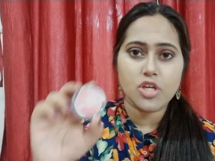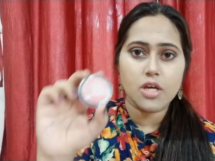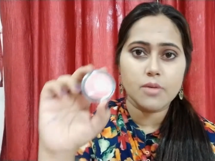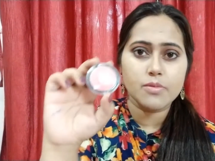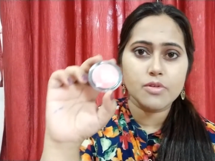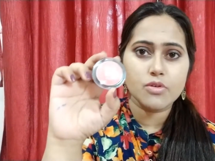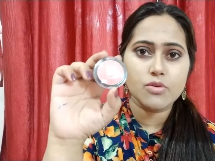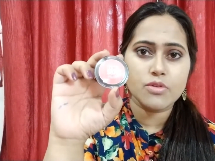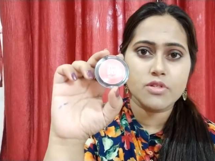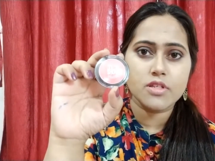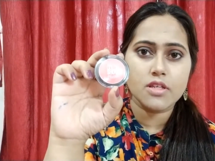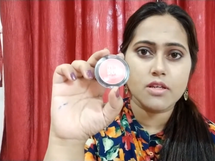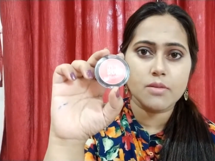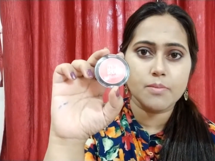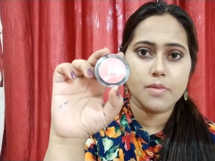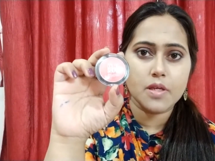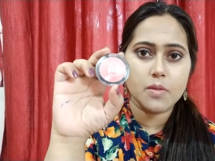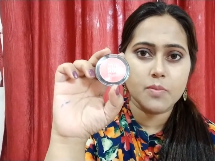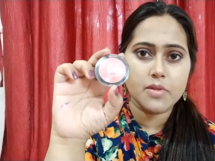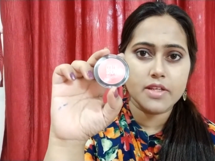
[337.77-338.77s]
I am using
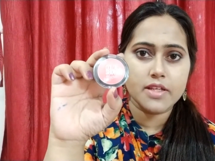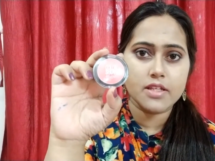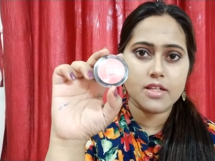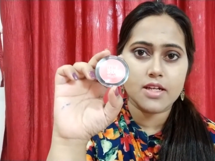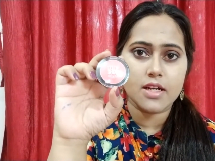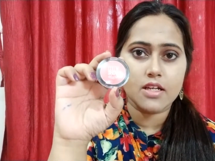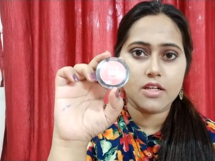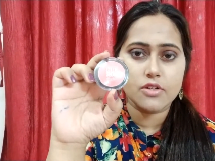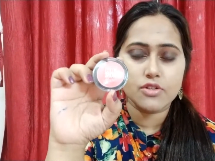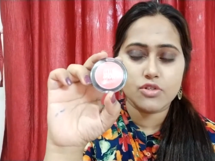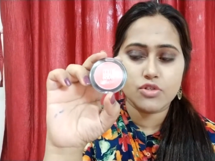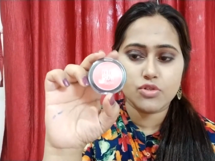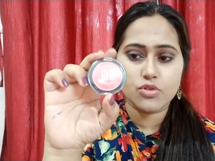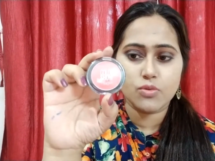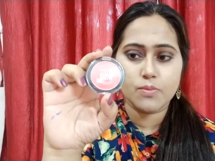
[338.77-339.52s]
Maybelline Color Show